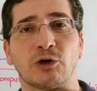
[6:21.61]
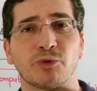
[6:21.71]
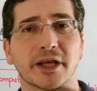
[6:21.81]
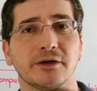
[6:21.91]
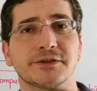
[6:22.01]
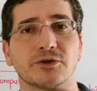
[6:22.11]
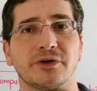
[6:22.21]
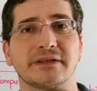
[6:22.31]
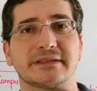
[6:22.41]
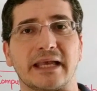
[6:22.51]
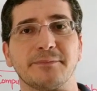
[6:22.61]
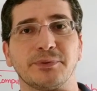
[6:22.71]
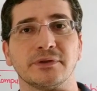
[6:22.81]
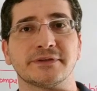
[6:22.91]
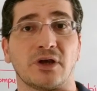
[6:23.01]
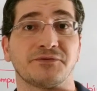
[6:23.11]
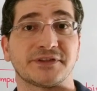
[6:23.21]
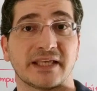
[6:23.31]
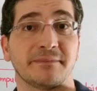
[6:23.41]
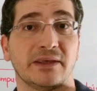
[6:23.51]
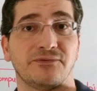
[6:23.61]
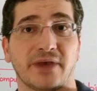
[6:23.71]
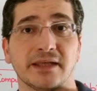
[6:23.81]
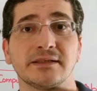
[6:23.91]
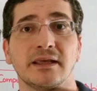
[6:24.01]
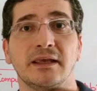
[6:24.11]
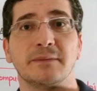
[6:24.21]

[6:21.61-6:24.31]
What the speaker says: records or examples of some event